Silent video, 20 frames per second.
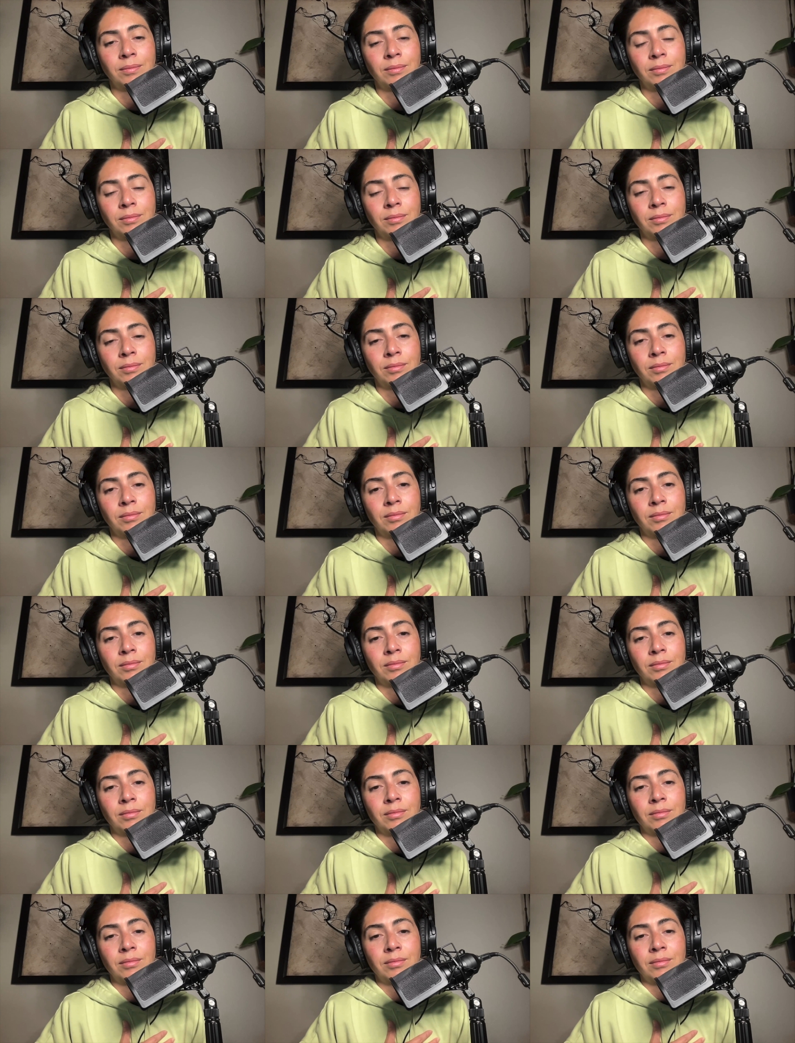
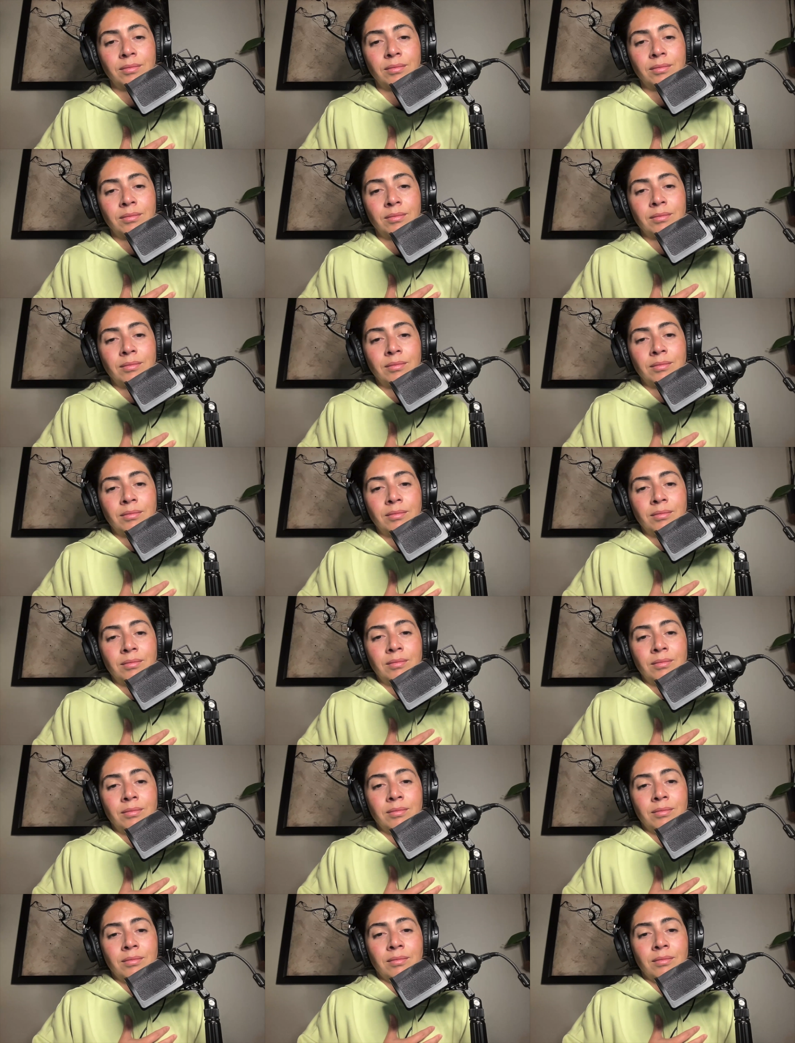
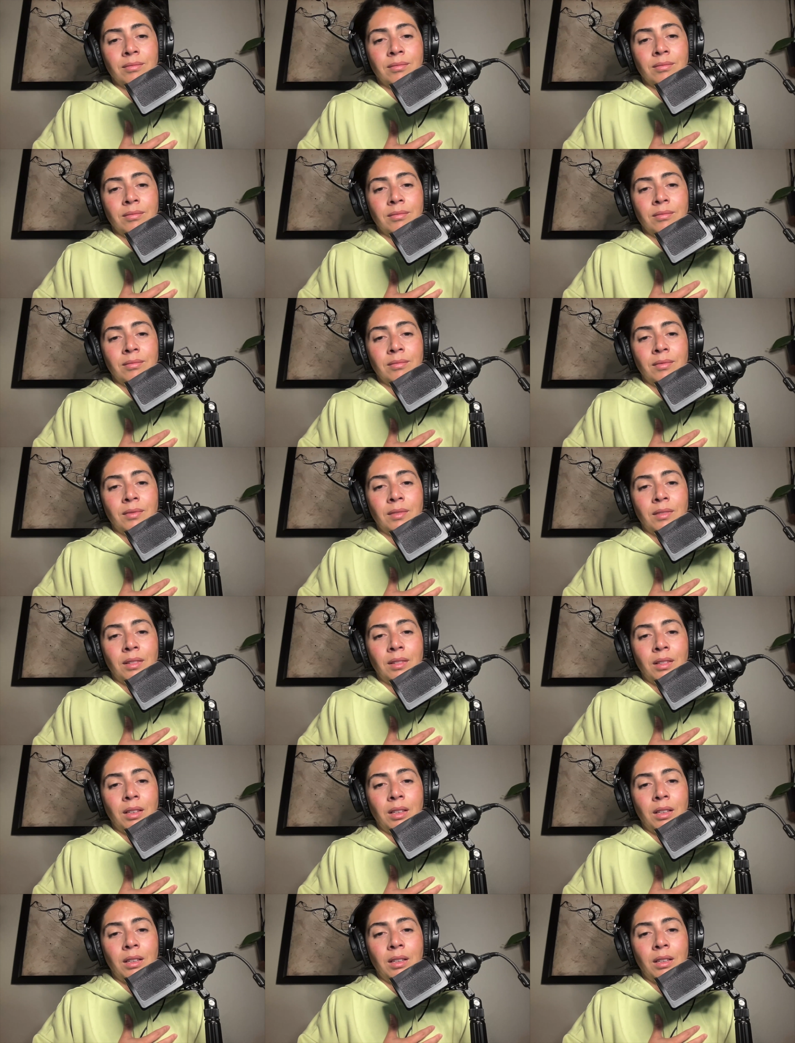Nothing is said.